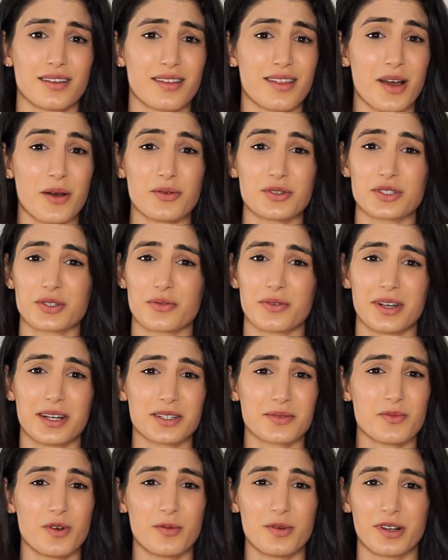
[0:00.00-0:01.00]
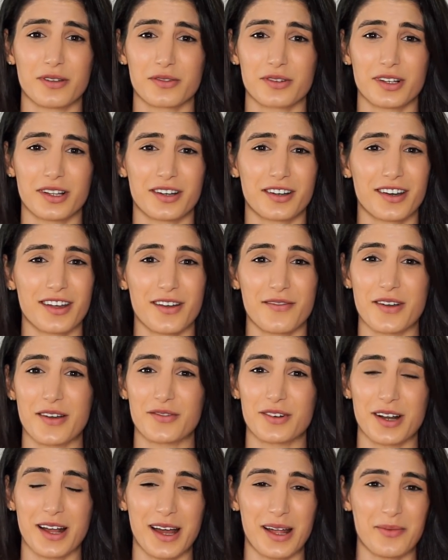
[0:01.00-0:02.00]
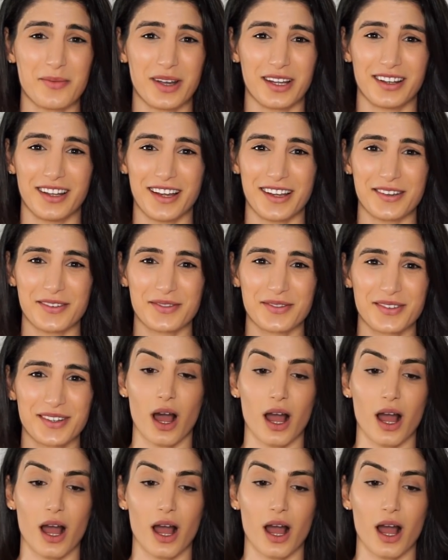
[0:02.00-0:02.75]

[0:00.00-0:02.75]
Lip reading: that was the greatest moment of clarity I've ever had in my life.